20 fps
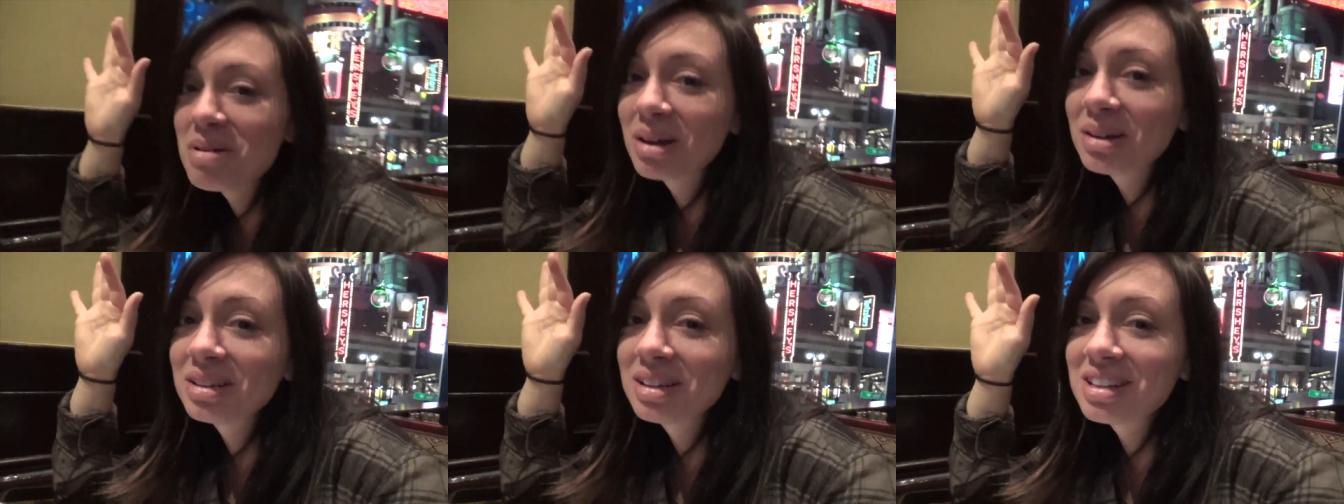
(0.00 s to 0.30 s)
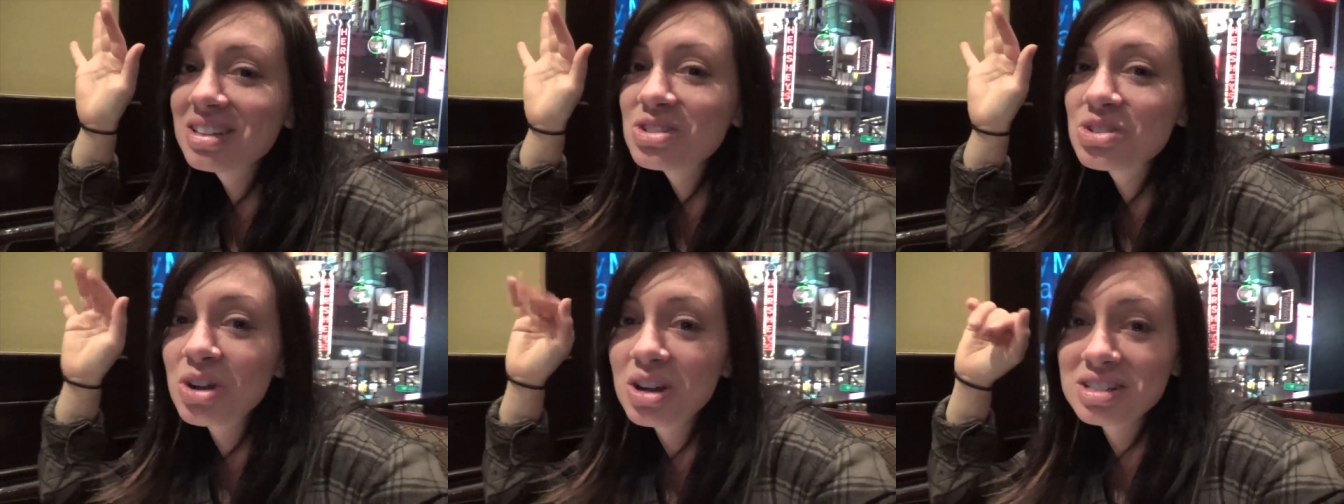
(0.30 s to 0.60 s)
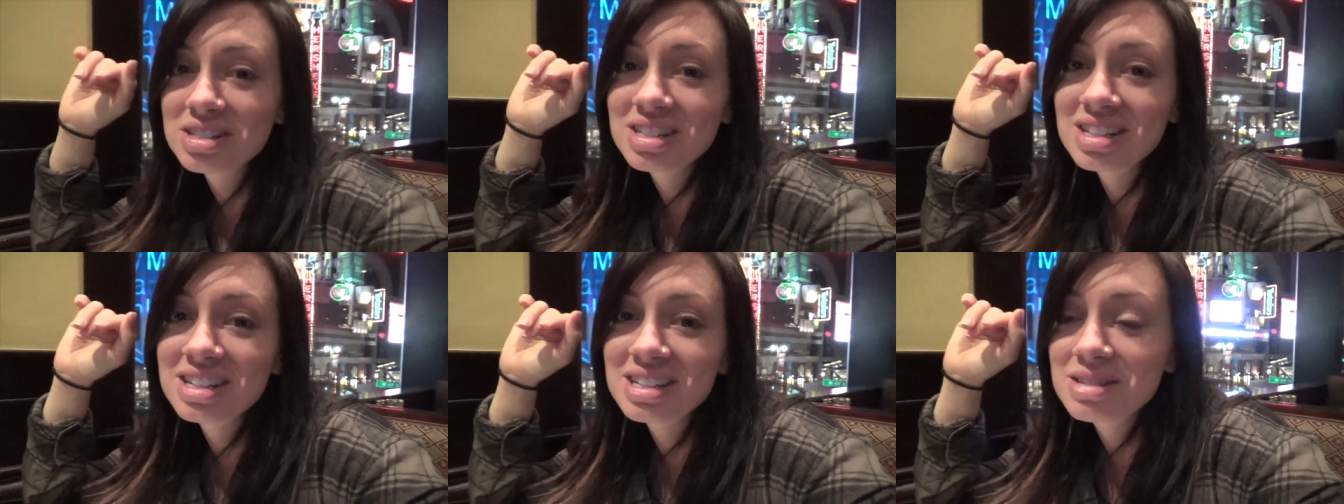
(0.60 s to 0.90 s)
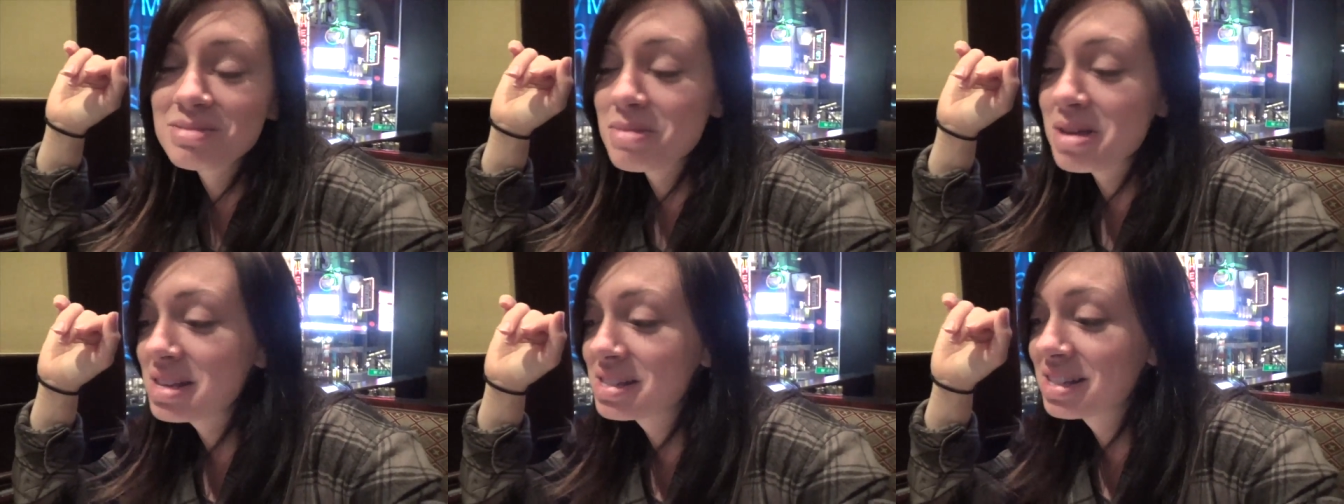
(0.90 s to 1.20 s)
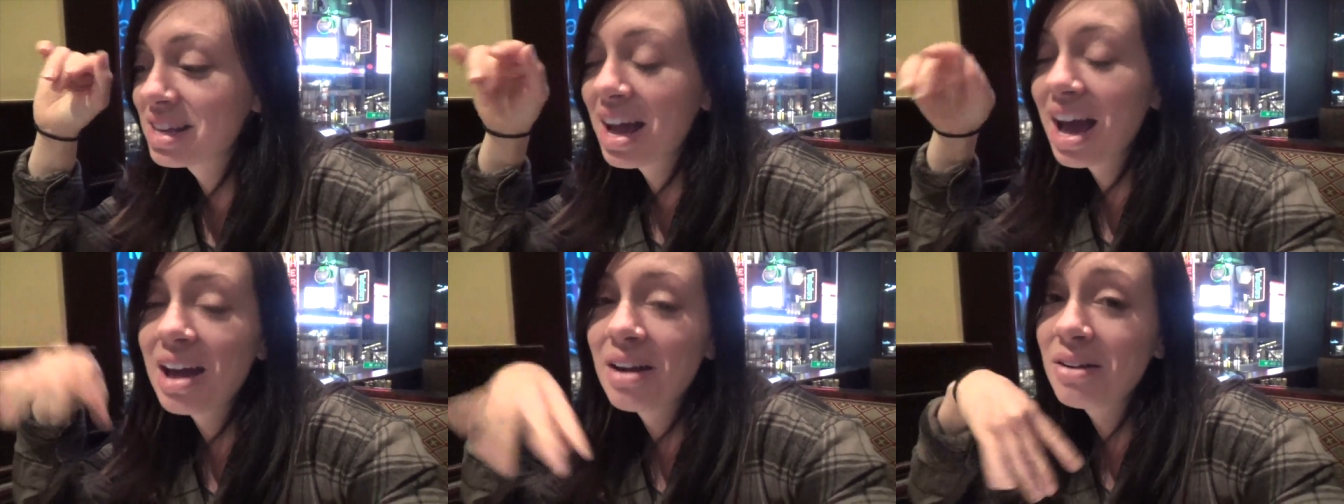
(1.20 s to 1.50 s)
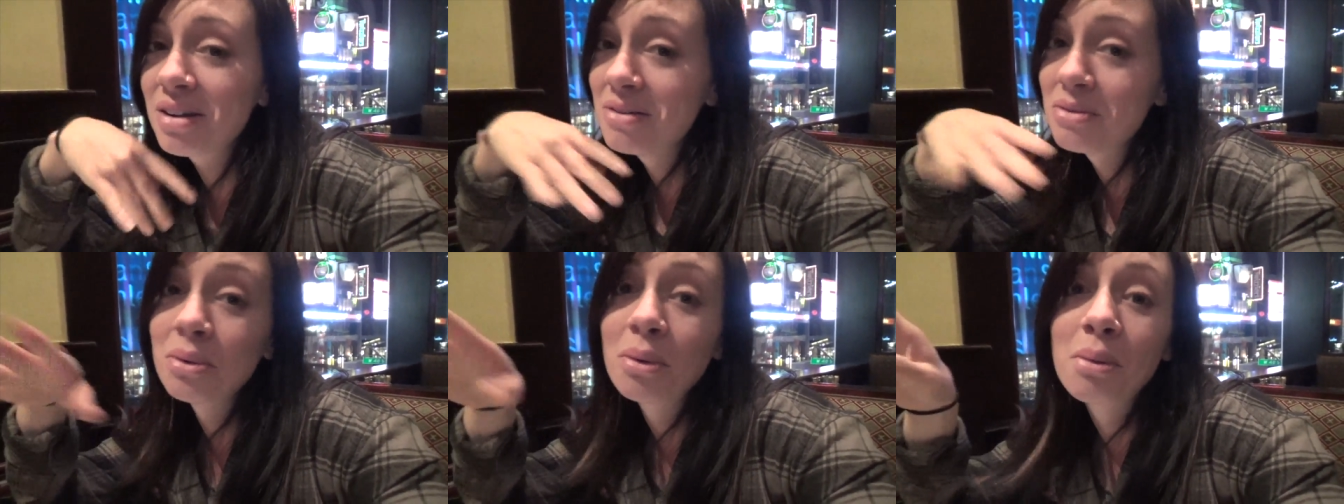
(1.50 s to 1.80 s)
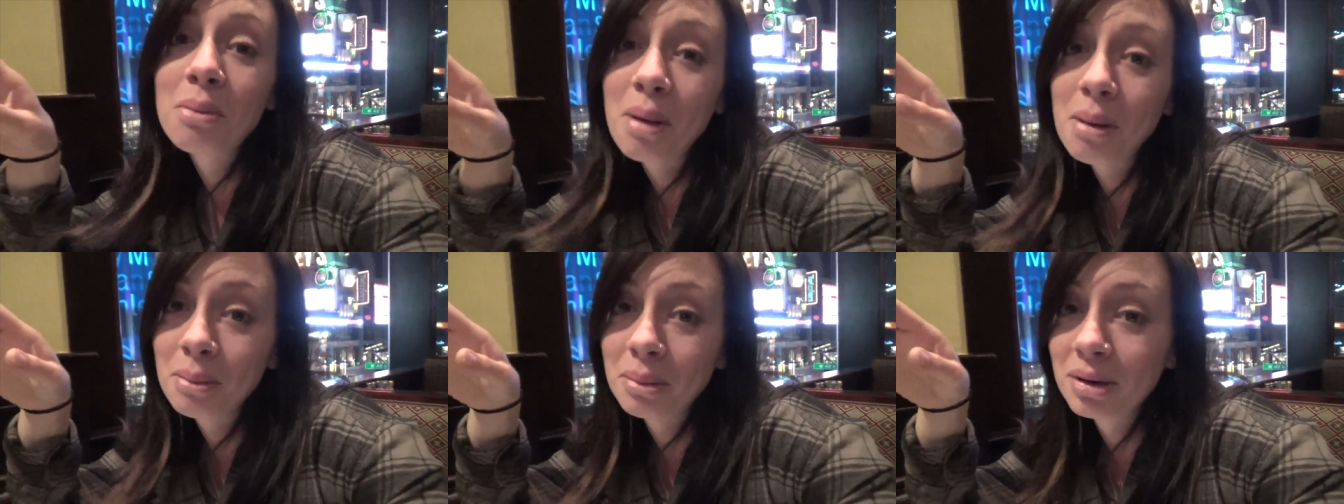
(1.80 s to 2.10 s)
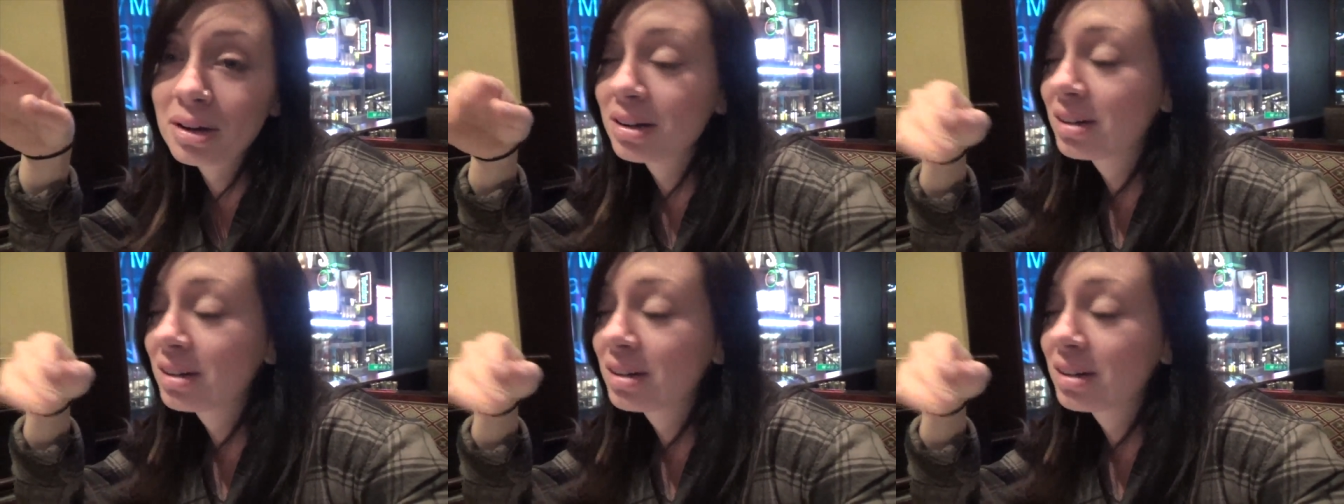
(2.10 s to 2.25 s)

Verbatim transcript: Apparently the dressing is amazing. I don't even remember.